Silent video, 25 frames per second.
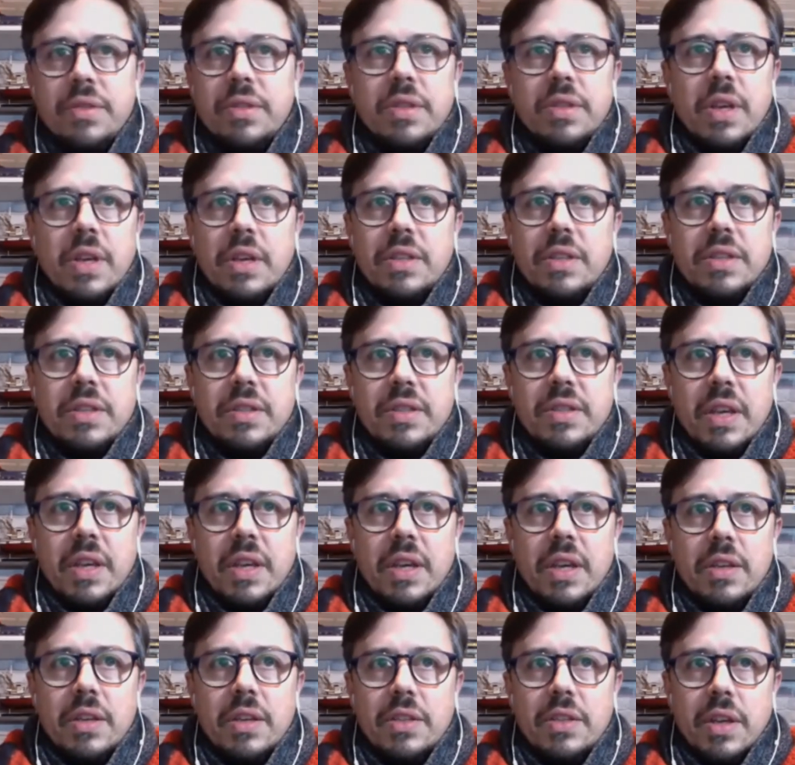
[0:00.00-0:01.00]

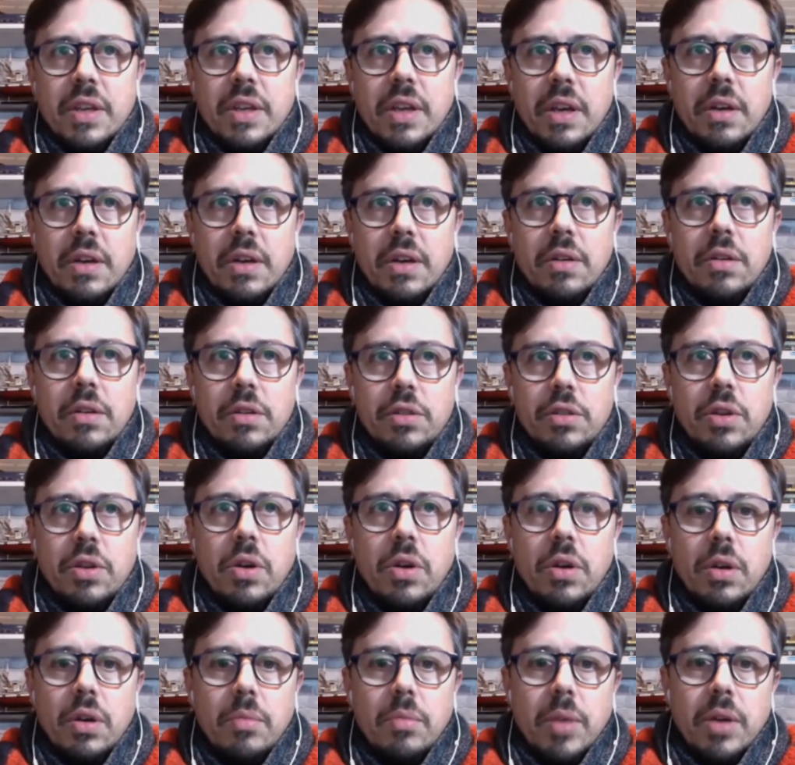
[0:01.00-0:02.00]
to hear her
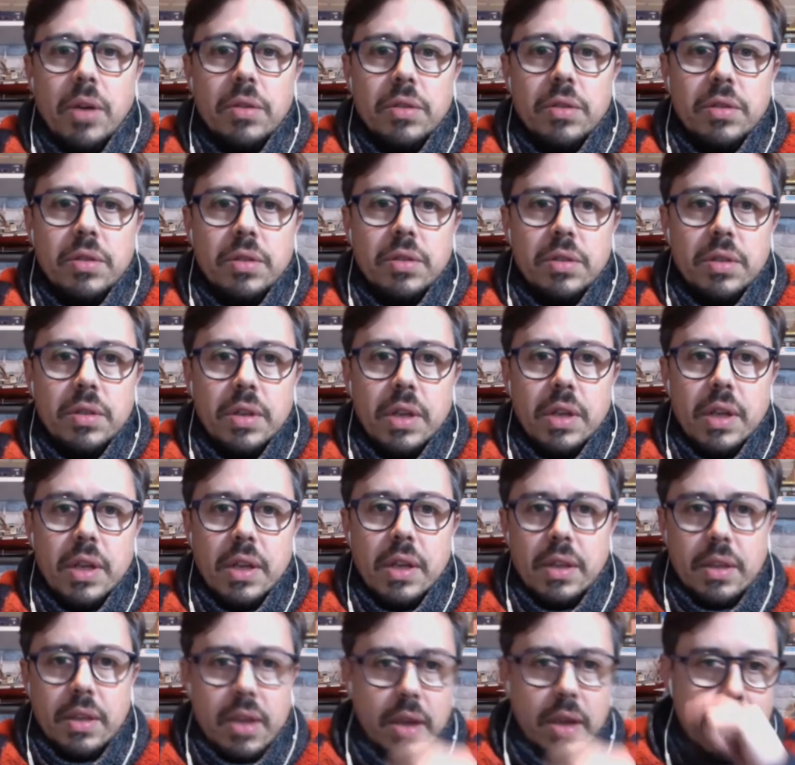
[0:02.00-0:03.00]
talk about
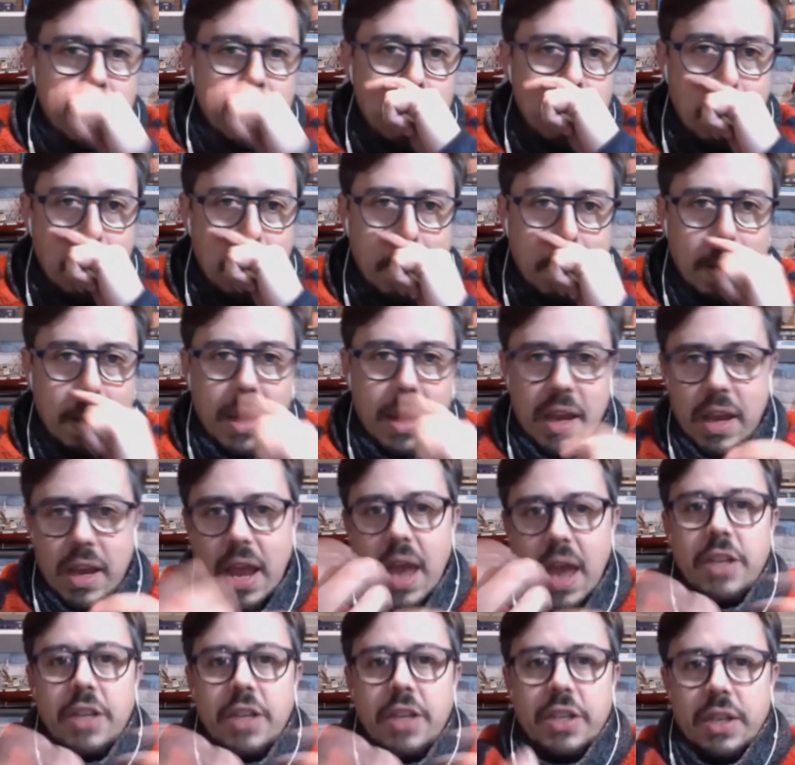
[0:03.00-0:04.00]
the
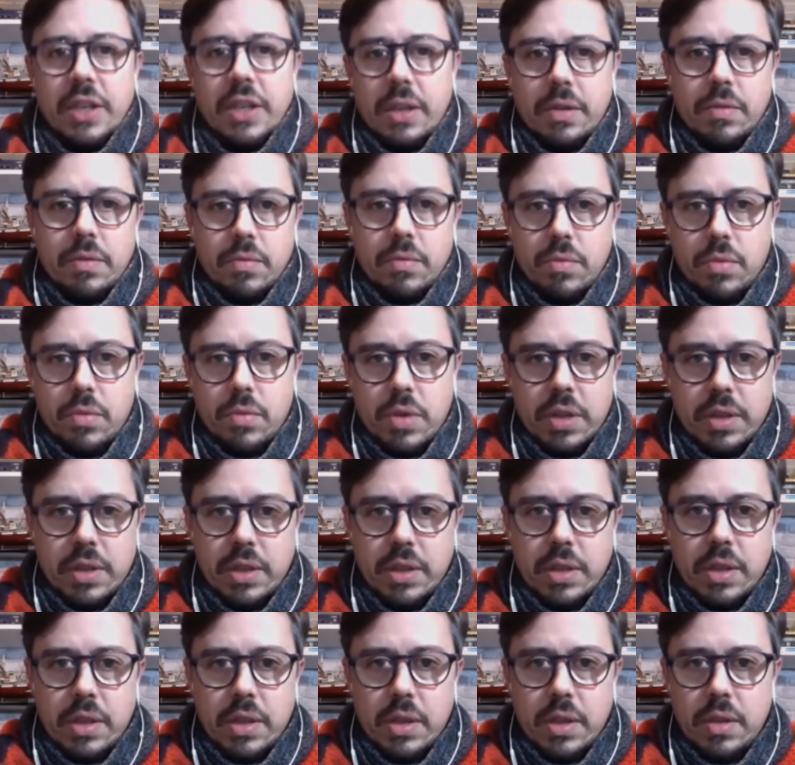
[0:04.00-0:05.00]
engaging with
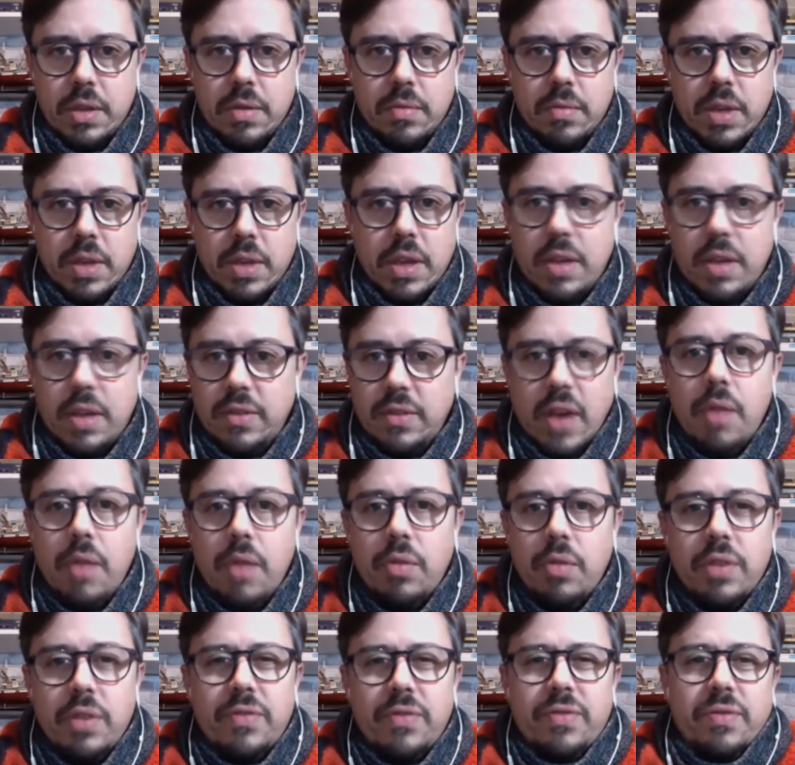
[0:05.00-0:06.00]
the kids. I
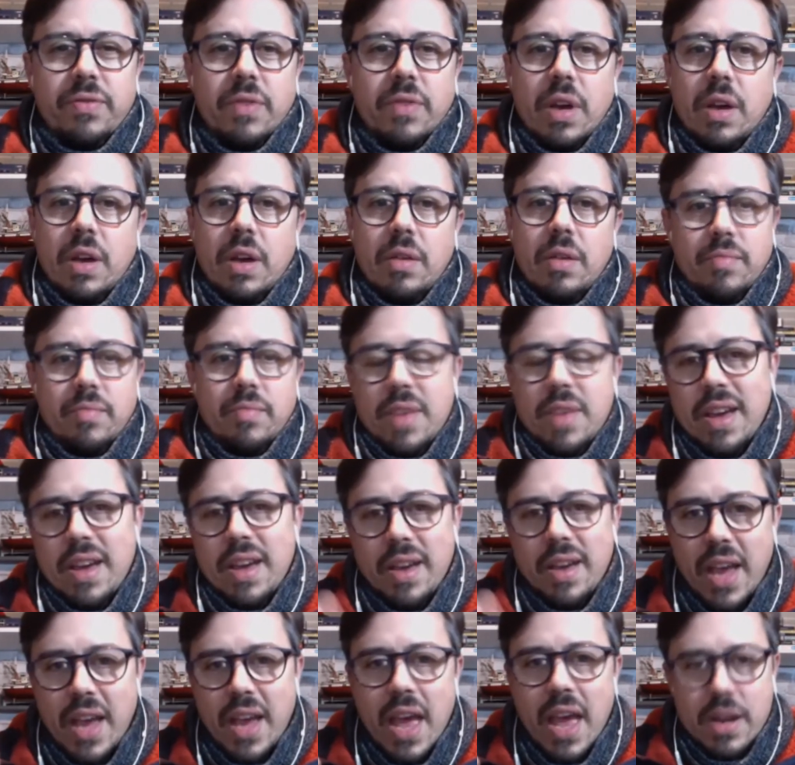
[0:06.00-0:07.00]
would have,
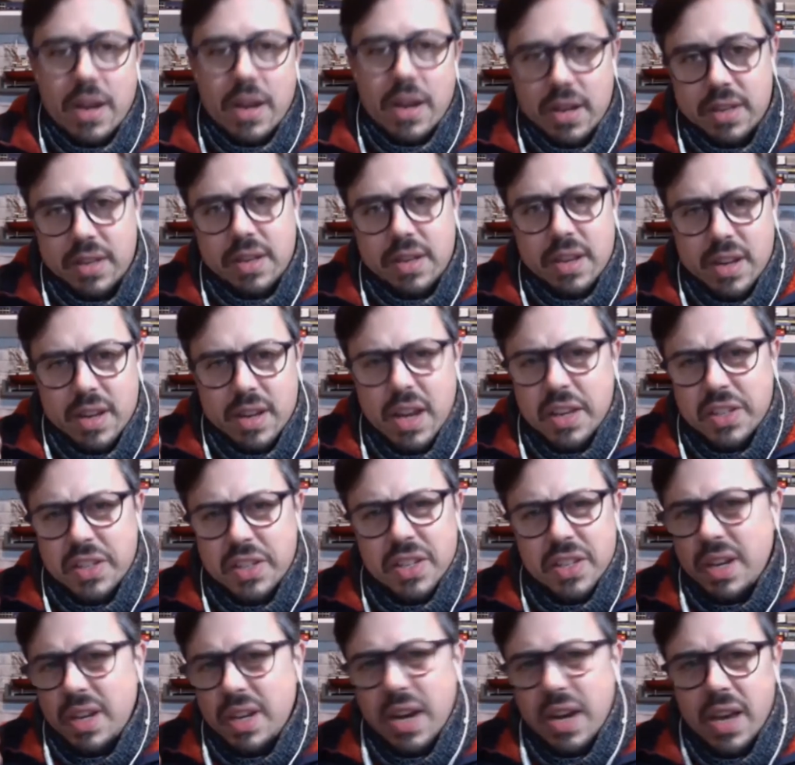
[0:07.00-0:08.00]
again, an
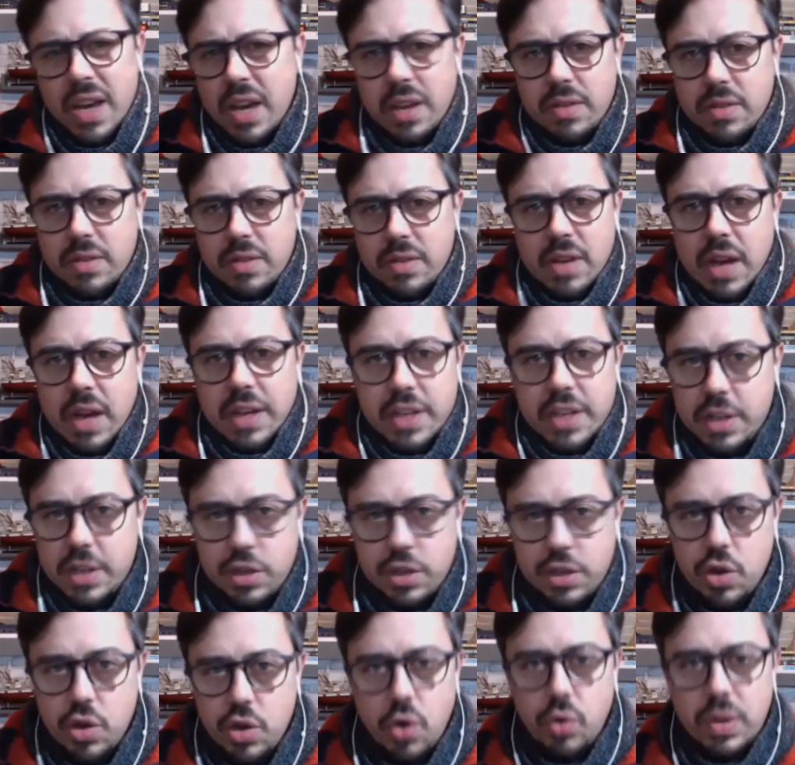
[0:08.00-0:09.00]
IT guy, I
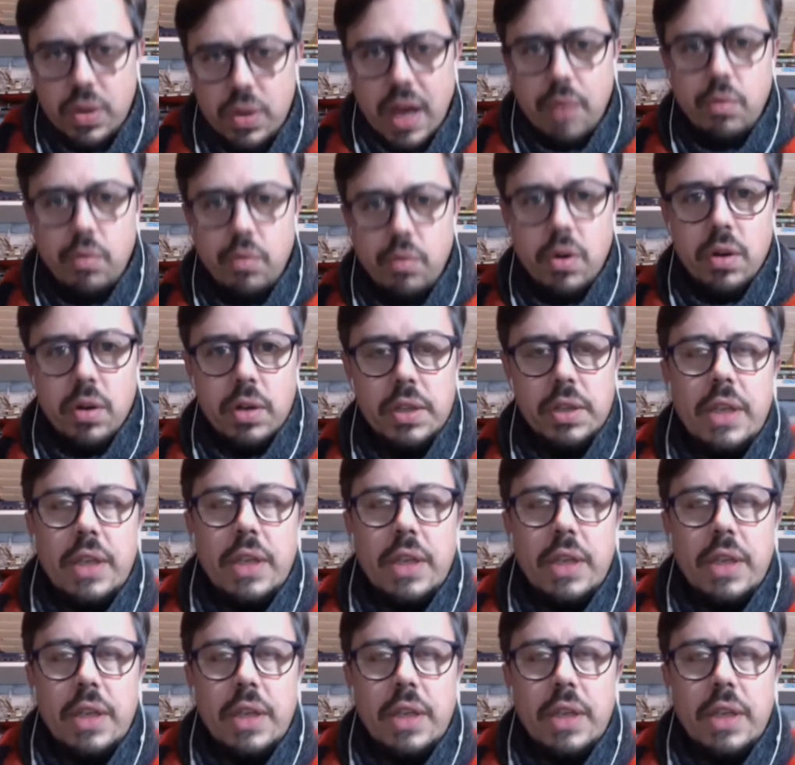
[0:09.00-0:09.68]
didn't know that world.